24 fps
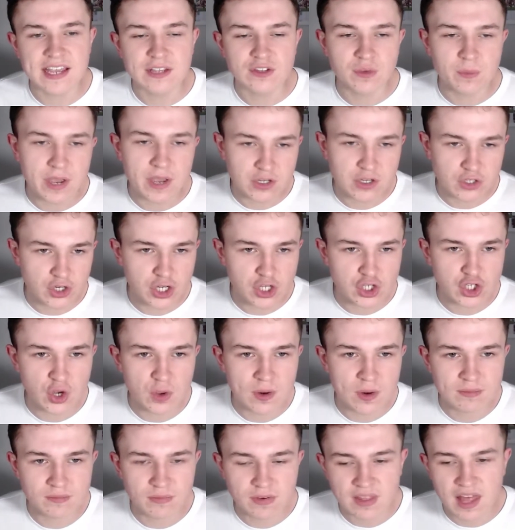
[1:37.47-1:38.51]
so make sure you
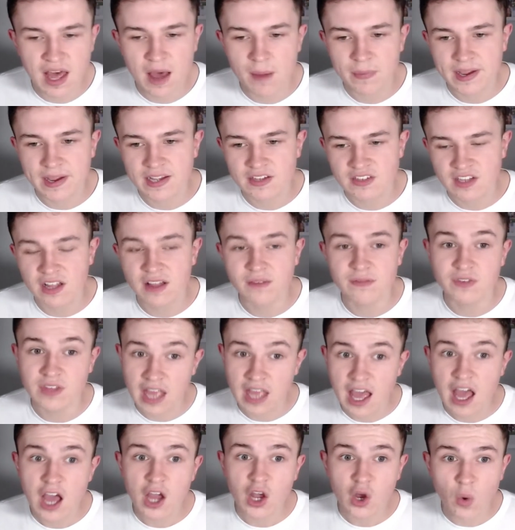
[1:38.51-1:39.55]
tune in for that, because I'll
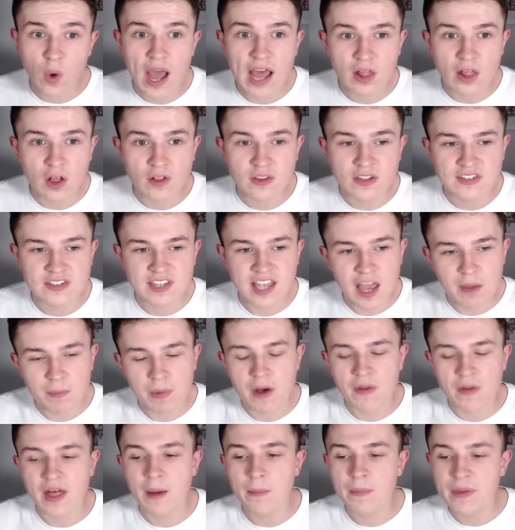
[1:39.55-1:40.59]
have quite a lot to say
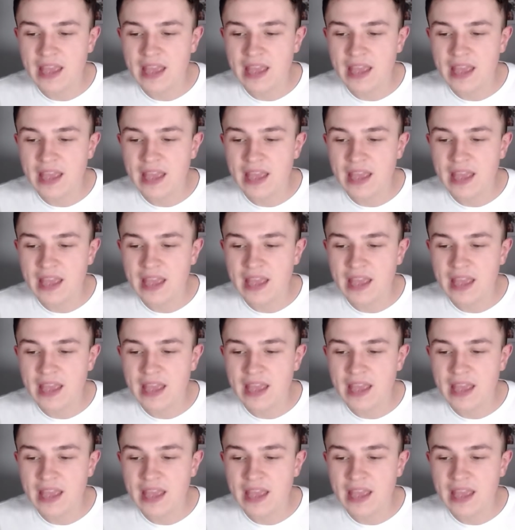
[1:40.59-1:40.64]
about that.